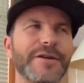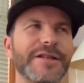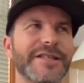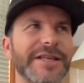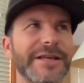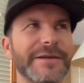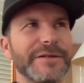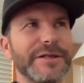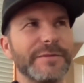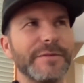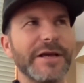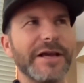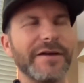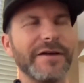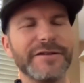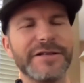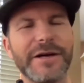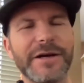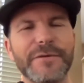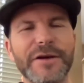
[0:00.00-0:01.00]
seems to be
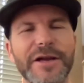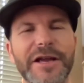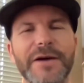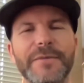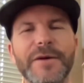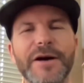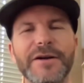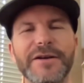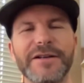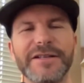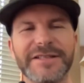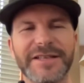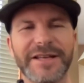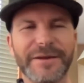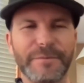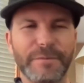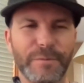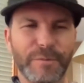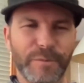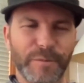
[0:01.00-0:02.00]
every time we come out, it's
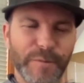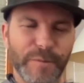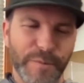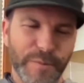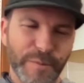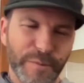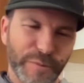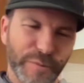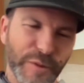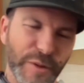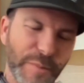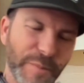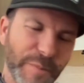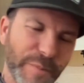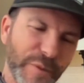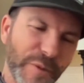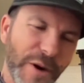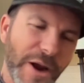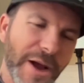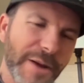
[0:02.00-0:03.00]
like the
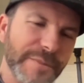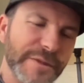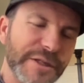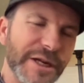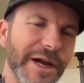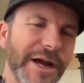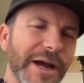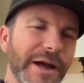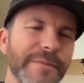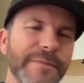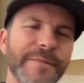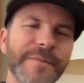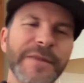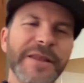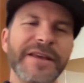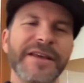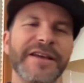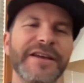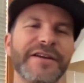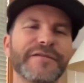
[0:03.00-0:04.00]
prime time
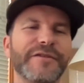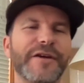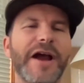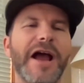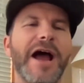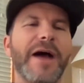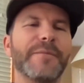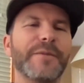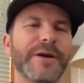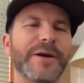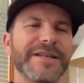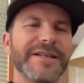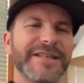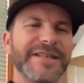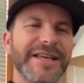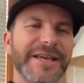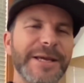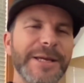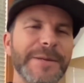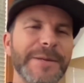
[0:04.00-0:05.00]
for après
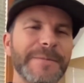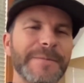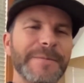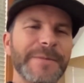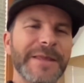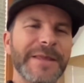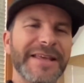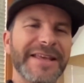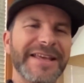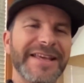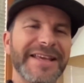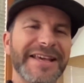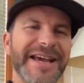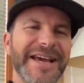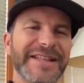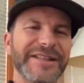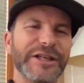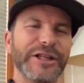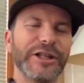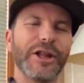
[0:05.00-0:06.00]
ski
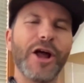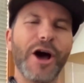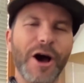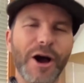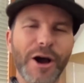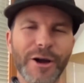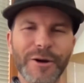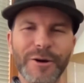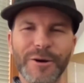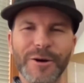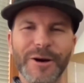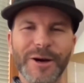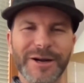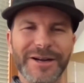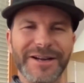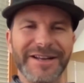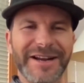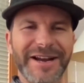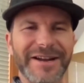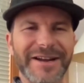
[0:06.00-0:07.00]
and the
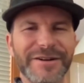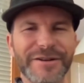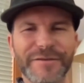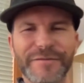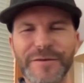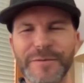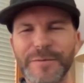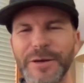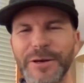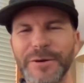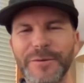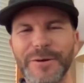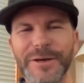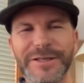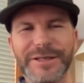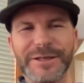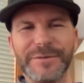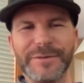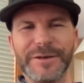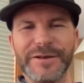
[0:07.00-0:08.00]
Longhorn. And I don't know if you've been to
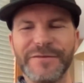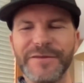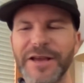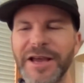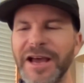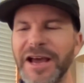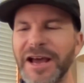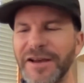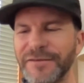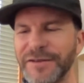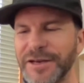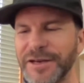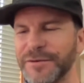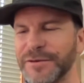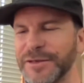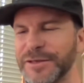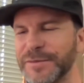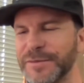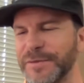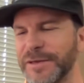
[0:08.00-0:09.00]
Whistler, but if you have,
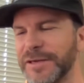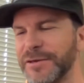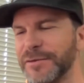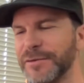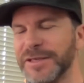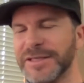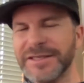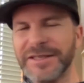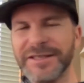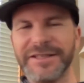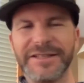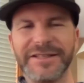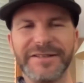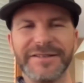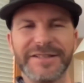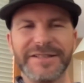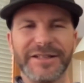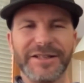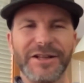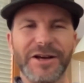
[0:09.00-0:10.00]
anyone who's been to Whistler
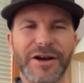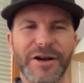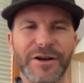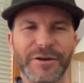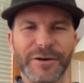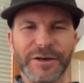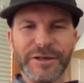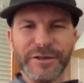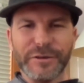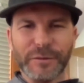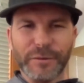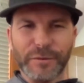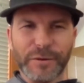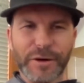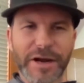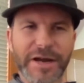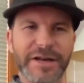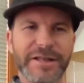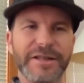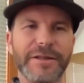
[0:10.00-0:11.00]
knows the Longhorn is
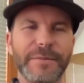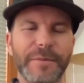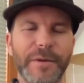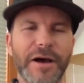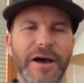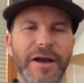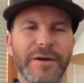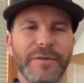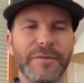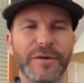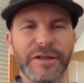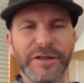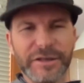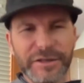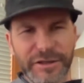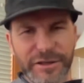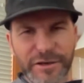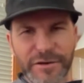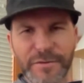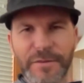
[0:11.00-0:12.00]
right at the bottom where the
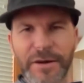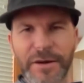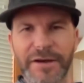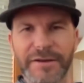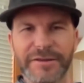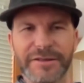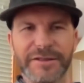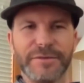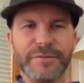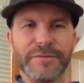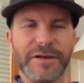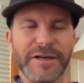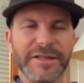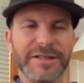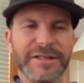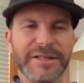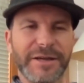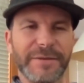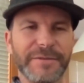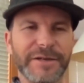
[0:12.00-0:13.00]
two mountains
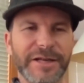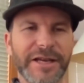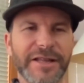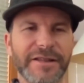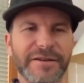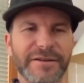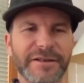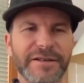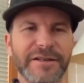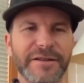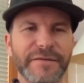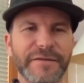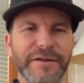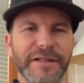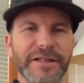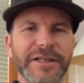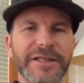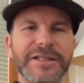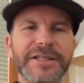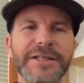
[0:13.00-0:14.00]
runs come together into the
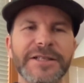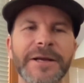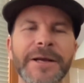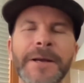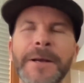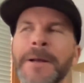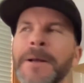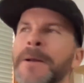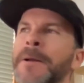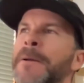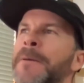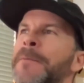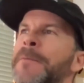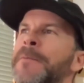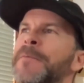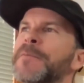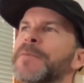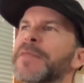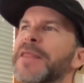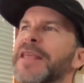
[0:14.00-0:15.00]
village.
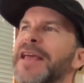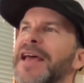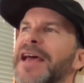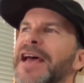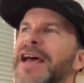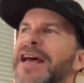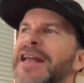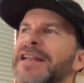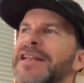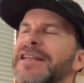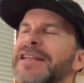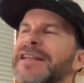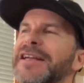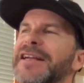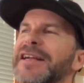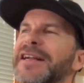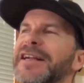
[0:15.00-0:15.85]
And